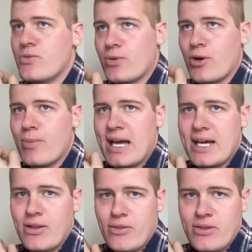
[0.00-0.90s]
will go
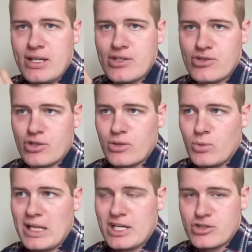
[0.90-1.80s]
bad. The circuit
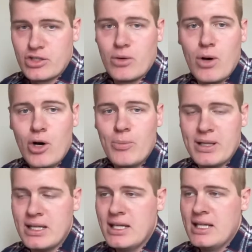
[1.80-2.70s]
will actually go
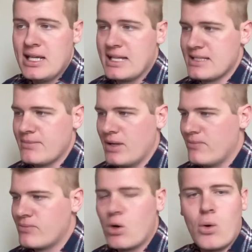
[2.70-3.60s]
open. It's
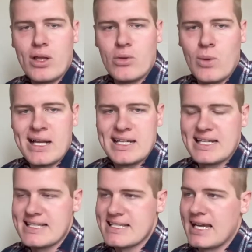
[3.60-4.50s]
a coil winding
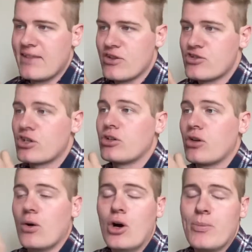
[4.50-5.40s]
inside, and the circuit will
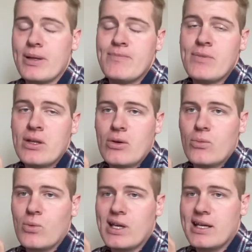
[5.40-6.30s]
go open
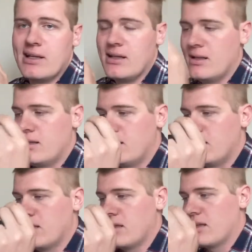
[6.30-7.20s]
when
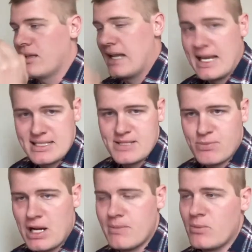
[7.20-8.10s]
it has its
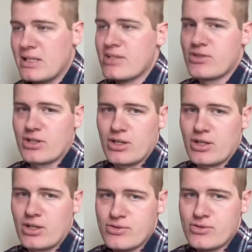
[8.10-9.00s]
problem. When that circuit
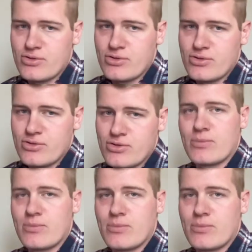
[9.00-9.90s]
goes open, you have your
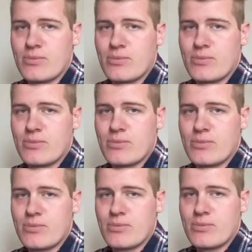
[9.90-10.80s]
problem where
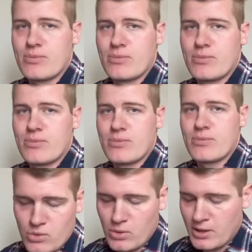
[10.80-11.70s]
you have no high
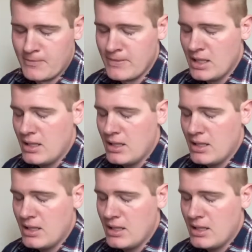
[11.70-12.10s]
pressure oil.